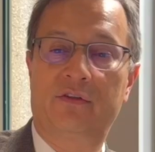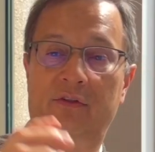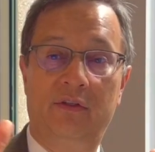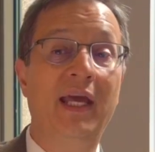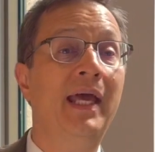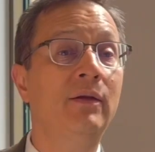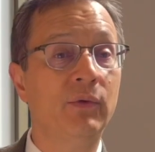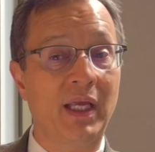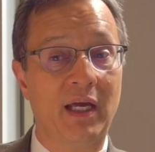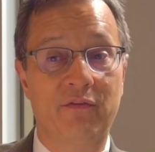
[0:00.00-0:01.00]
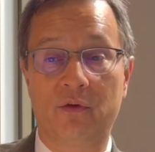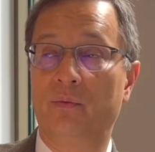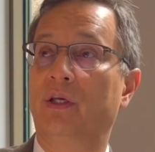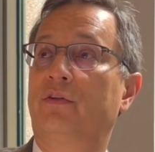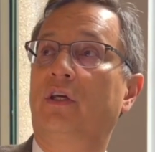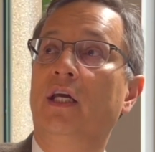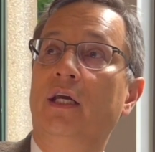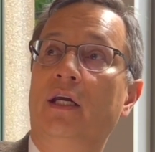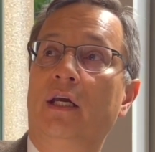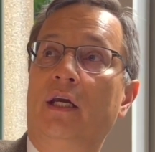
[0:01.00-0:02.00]
Then we have the risk,
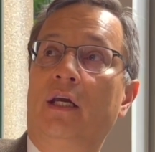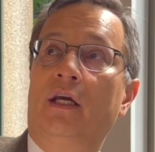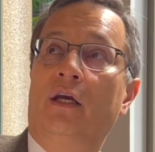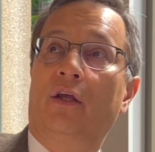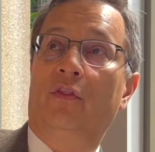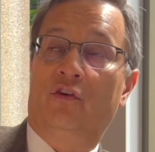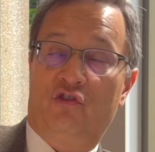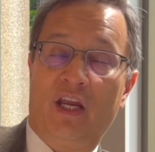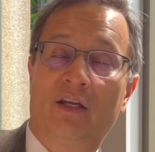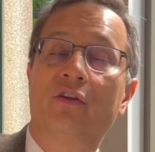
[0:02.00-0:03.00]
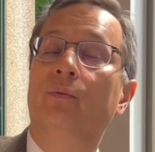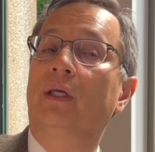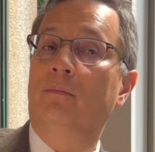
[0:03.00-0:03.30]
the chance that we can